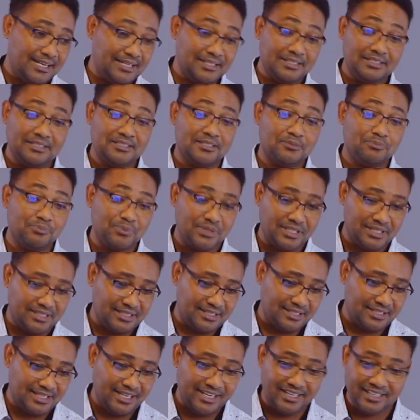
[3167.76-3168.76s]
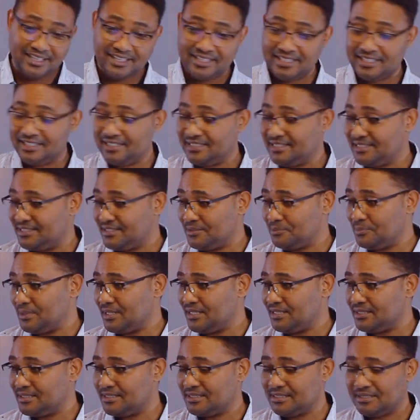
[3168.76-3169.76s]
and interpret and create his
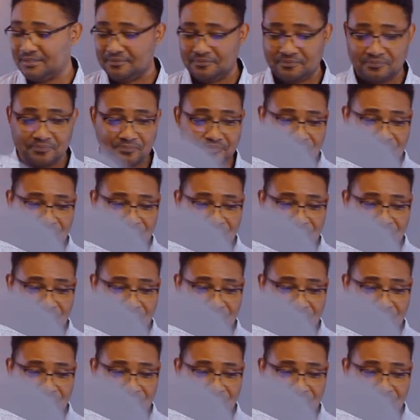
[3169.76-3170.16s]
plans.